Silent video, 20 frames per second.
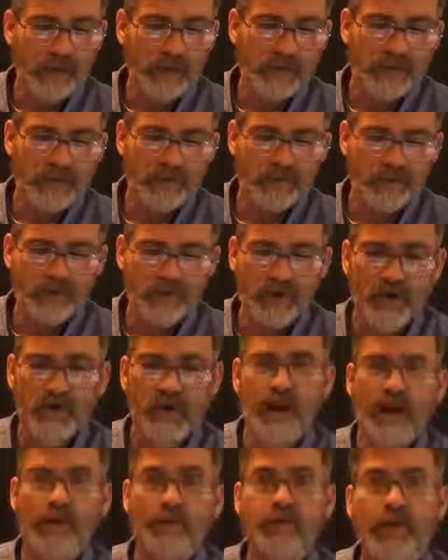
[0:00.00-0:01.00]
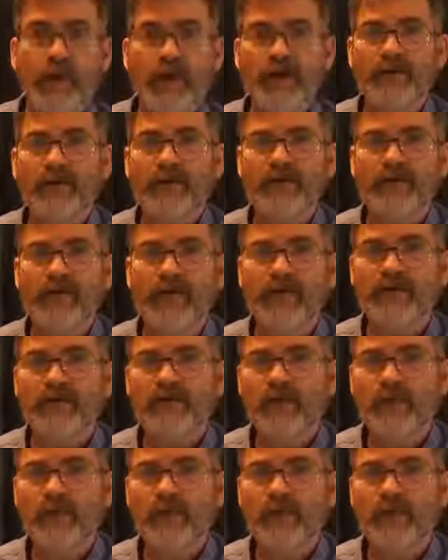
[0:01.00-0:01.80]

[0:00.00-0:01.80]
This is no doubt part of the tanks that